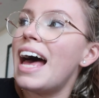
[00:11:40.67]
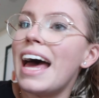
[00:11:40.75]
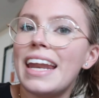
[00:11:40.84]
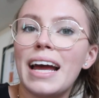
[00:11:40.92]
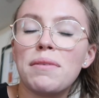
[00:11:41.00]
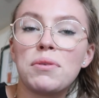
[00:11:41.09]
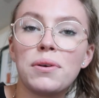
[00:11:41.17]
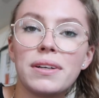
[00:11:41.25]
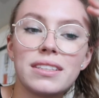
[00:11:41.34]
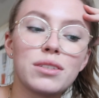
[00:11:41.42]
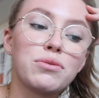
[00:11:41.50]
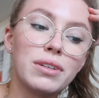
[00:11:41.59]
and I'm
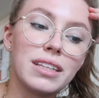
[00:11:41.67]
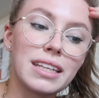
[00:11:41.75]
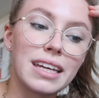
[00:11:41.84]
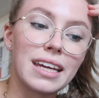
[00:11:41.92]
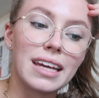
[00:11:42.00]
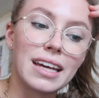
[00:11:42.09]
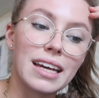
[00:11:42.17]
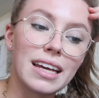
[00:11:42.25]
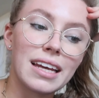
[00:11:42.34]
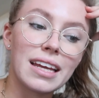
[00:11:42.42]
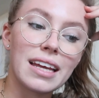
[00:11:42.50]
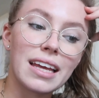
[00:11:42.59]
going to really
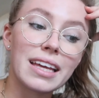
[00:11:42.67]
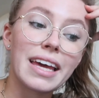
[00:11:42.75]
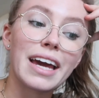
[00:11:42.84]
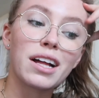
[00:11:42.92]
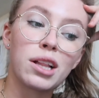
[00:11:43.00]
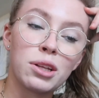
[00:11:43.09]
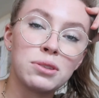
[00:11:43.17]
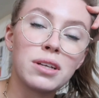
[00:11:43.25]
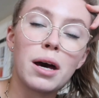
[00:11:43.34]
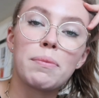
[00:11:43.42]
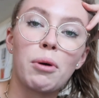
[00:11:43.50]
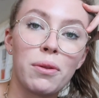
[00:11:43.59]
get clued
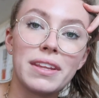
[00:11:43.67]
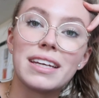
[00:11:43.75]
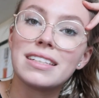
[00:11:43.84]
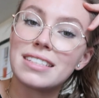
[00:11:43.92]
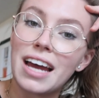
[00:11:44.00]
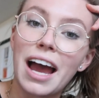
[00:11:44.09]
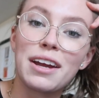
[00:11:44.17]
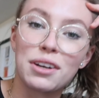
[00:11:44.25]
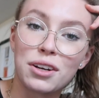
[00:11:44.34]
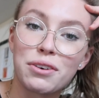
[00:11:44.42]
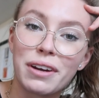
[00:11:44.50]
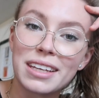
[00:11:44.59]
up on the entire
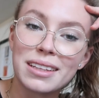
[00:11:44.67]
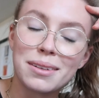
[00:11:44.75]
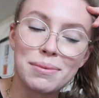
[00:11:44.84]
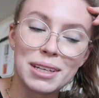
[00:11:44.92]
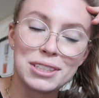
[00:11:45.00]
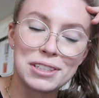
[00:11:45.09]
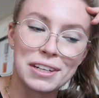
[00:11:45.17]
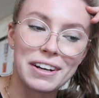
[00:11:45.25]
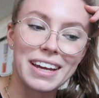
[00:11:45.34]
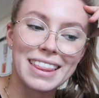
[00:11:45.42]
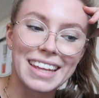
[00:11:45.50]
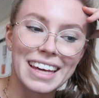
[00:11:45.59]
curriculum this year,
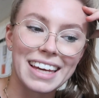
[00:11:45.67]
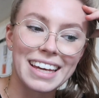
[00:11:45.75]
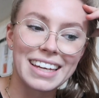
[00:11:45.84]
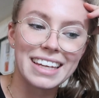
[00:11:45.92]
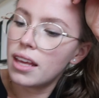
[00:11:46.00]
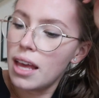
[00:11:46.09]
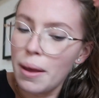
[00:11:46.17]
I think.